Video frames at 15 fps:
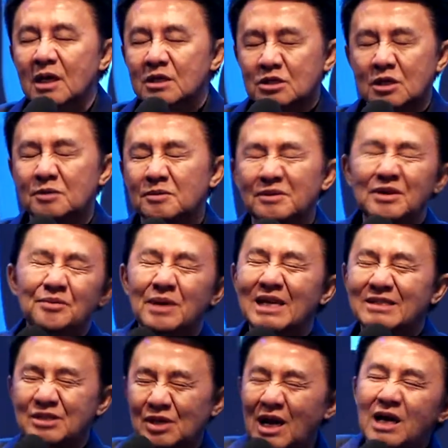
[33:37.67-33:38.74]
So you
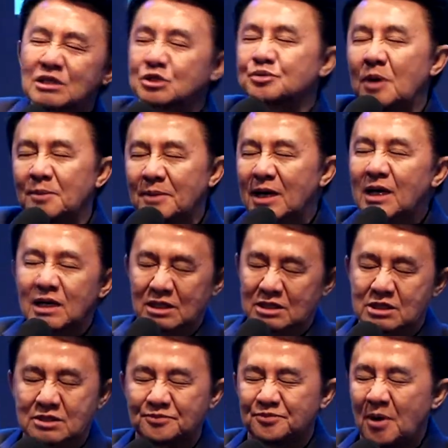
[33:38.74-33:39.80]
will transform
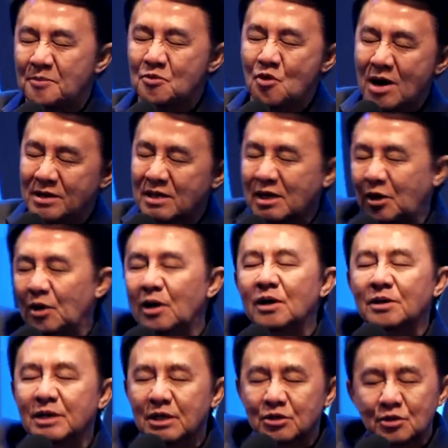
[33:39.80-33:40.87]
us from one
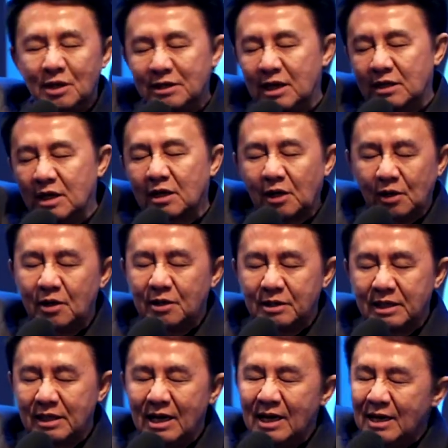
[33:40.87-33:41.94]
glory to another glory